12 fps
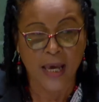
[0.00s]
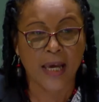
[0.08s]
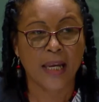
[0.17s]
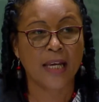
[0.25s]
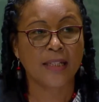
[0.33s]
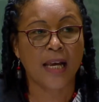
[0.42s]

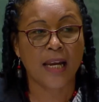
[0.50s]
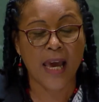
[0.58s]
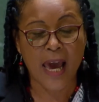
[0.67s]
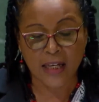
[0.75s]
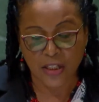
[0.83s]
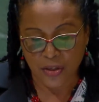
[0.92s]
It is an
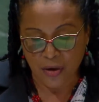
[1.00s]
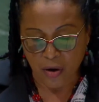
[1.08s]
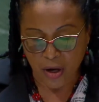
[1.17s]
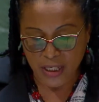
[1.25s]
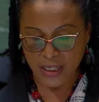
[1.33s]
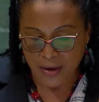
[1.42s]

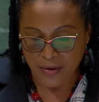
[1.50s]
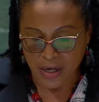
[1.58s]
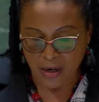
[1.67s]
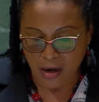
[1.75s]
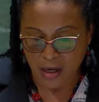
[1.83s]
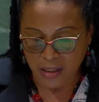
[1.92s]
extraordinary
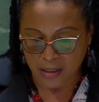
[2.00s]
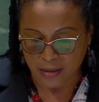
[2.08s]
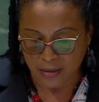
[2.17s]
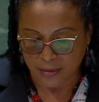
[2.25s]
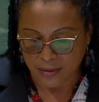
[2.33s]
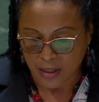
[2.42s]

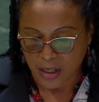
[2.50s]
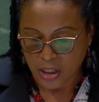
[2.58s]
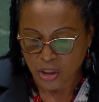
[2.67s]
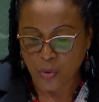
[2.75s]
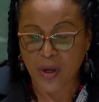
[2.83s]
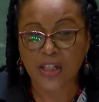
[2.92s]
honor
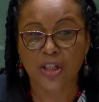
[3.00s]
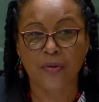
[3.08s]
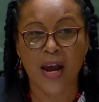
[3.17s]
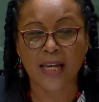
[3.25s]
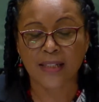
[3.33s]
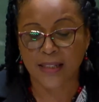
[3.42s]
to
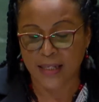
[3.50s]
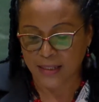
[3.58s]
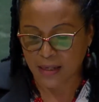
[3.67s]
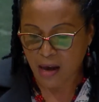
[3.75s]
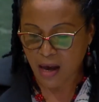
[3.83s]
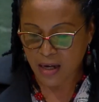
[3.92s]
address
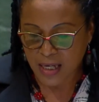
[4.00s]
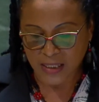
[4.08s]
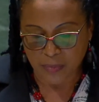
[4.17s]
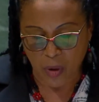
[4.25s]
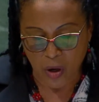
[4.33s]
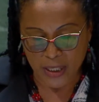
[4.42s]
this
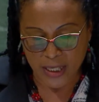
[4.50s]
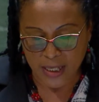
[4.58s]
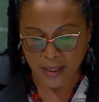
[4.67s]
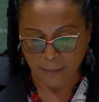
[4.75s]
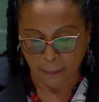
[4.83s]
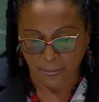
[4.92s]
august
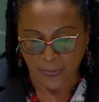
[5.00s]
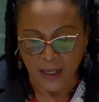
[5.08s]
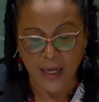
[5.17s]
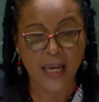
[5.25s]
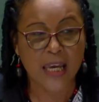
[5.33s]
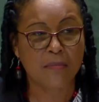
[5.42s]
body
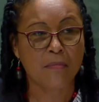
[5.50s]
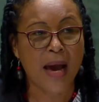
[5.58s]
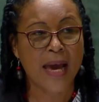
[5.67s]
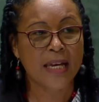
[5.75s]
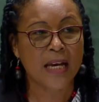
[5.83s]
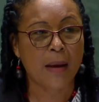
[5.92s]
in
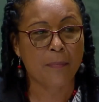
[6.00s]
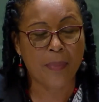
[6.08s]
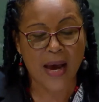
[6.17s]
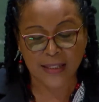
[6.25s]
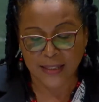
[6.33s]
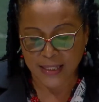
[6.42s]
my
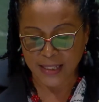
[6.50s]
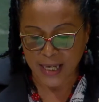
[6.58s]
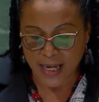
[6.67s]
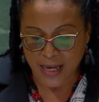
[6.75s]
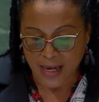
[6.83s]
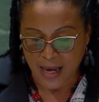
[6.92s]

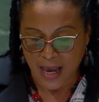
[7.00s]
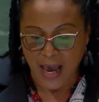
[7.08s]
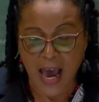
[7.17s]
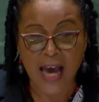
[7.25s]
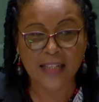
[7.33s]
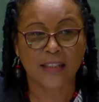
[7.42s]
capacity
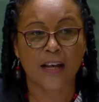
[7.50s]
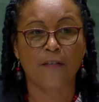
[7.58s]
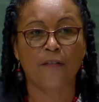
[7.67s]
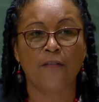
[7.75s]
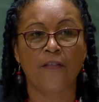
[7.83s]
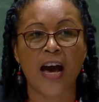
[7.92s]
as the
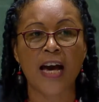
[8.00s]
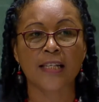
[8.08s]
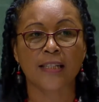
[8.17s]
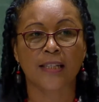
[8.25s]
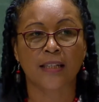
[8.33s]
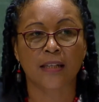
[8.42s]

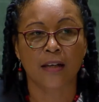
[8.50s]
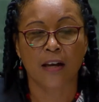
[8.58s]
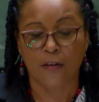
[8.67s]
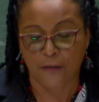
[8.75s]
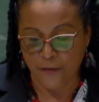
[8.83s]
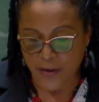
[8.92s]
first
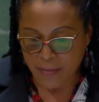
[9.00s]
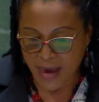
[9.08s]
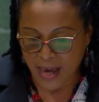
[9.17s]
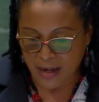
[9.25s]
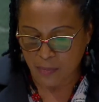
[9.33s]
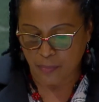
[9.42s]

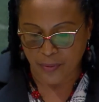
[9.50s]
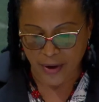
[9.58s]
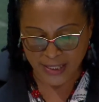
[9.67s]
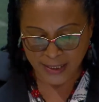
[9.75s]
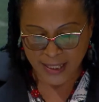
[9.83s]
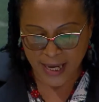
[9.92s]
female
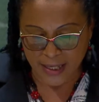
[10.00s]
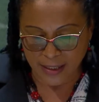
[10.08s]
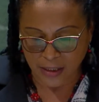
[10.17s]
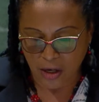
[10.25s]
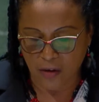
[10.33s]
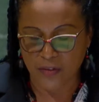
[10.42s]

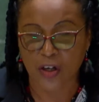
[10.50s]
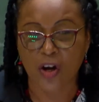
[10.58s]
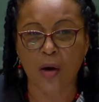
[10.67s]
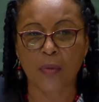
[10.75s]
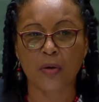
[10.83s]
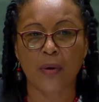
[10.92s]
president of the
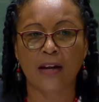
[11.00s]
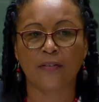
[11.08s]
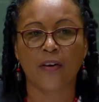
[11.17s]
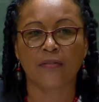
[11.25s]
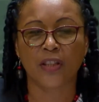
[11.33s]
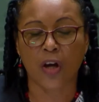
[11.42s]

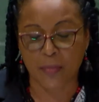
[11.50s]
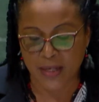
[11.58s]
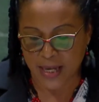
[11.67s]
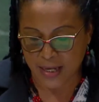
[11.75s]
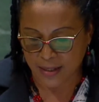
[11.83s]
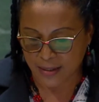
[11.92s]
Commonwealth of
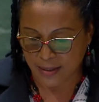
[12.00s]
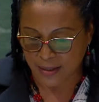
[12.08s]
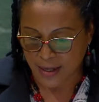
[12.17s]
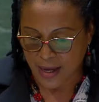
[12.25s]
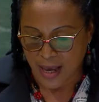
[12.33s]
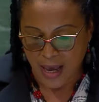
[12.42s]
Dominica
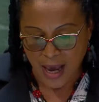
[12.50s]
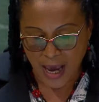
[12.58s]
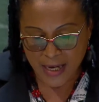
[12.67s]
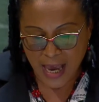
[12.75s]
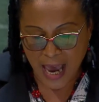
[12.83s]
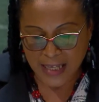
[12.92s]

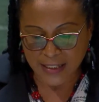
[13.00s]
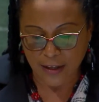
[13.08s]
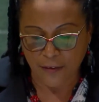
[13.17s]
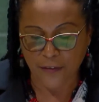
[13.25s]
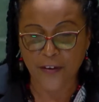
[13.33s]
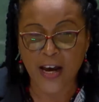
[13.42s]
and as
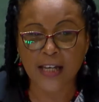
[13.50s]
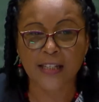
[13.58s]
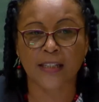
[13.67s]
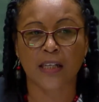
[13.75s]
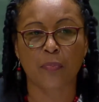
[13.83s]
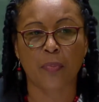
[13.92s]
the
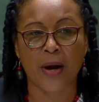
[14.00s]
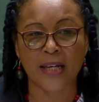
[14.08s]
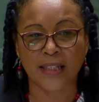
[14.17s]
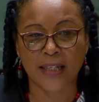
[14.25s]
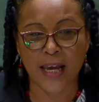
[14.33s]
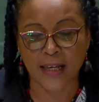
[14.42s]
first
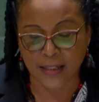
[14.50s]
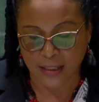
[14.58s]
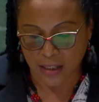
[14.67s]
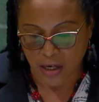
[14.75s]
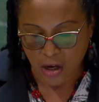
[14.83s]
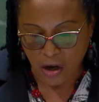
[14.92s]

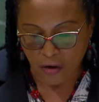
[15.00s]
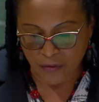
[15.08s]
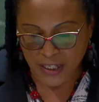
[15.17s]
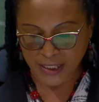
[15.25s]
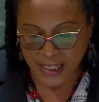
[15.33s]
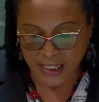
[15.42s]
president of
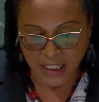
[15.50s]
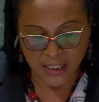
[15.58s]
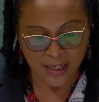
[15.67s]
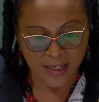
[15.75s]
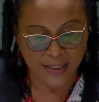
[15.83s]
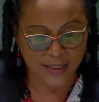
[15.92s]

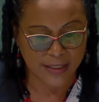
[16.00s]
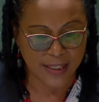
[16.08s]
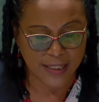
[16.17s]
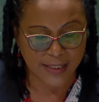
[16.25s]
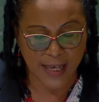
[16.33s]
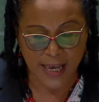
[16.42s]
indigenous
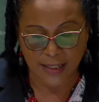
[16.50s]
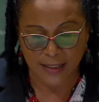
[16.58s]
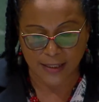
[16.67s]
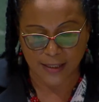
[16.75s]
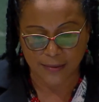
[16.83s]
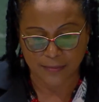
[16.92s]

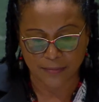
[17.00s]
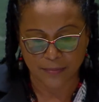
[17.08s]
descent.